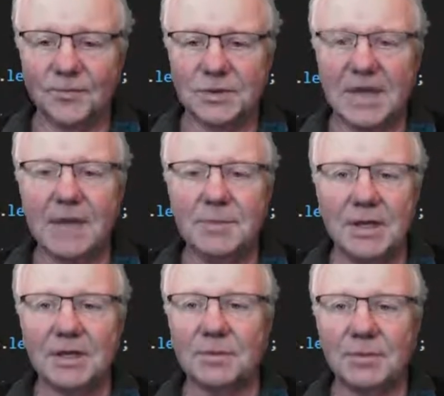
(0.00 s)

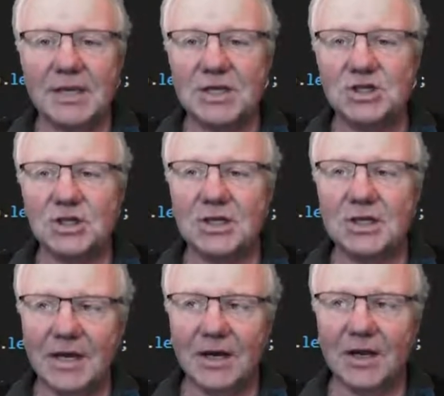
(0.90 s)
typing completion
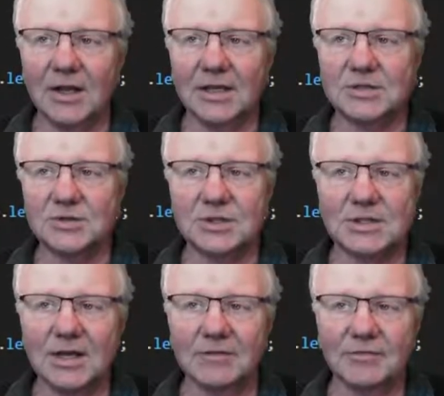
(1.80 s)
and all that sort of
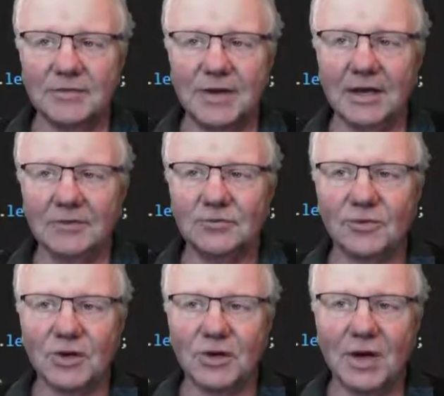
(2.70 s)
stuff done
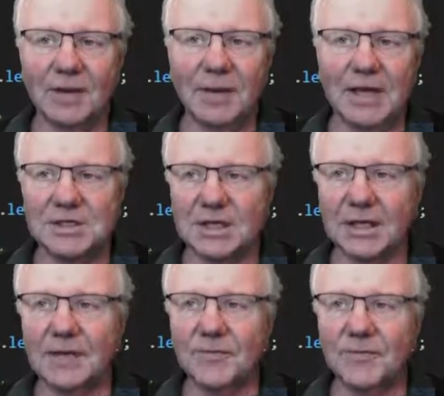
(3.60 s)
for you
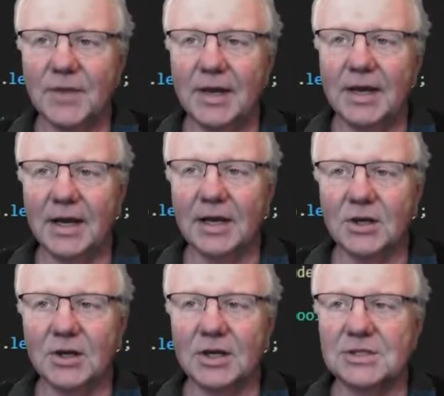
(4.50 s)
automatically. You
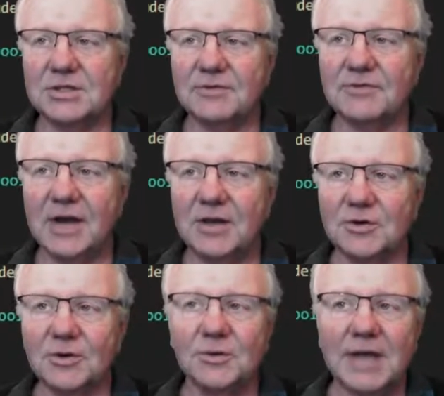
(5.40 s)
can also define your
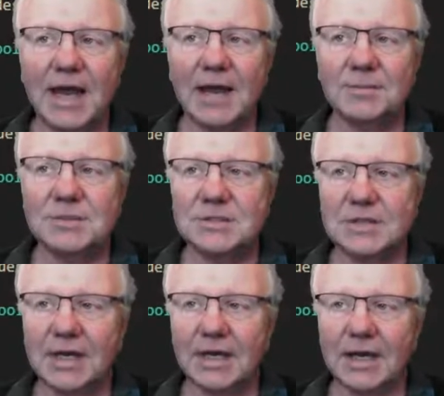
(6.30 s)
own types,
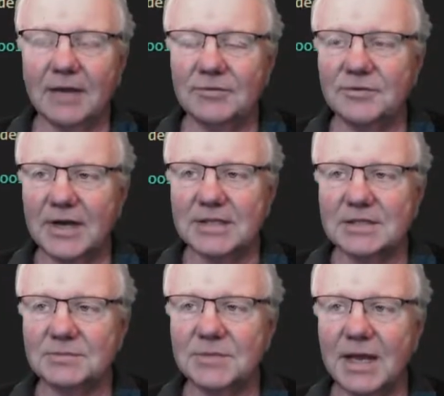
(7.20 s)
and I've defined
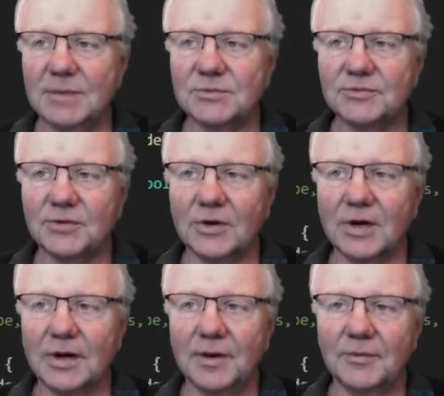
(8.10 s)
some types
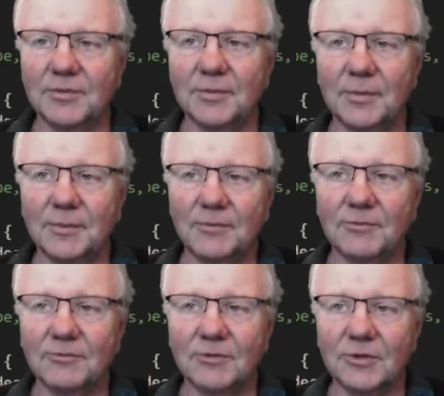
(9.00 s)

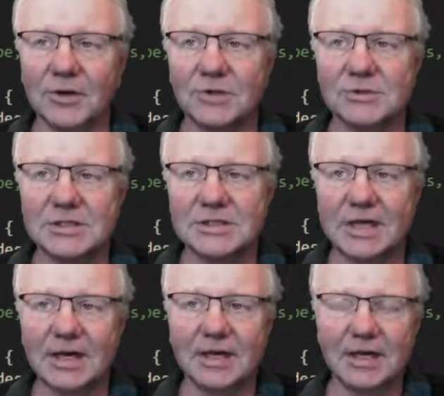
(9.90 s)
for use
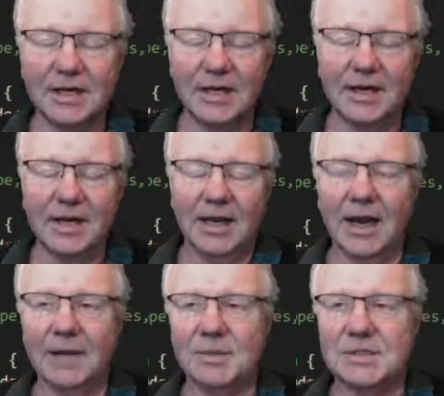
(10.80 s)
inside
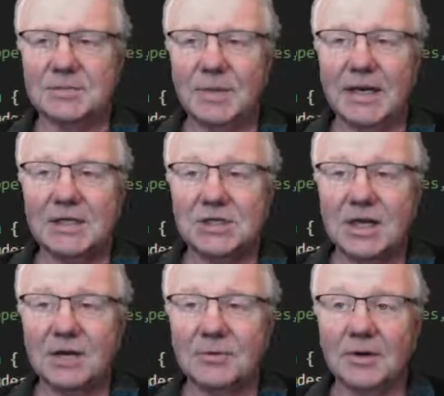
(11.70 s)
IMUS. But in
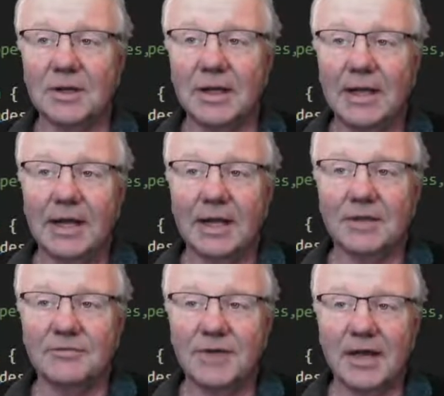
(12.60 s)
general,
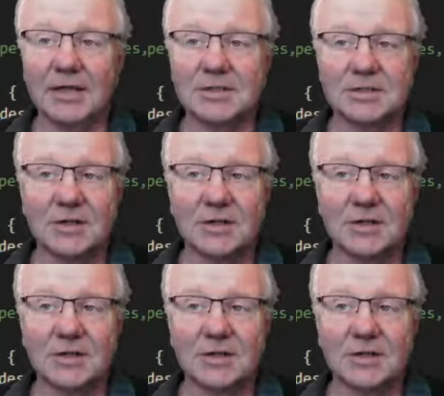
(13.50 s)
the files